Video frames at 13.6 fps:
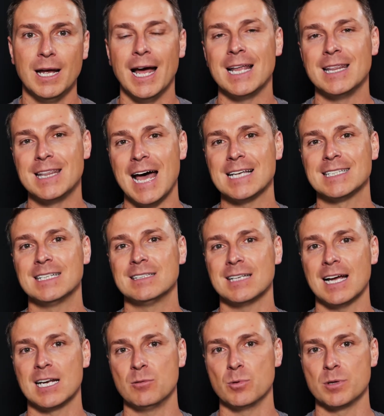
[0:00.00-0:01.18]
And that's
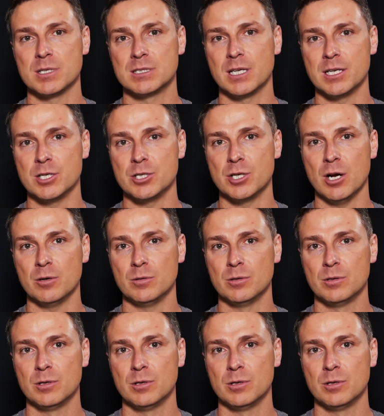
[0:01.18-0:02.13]
exactly what the studies show.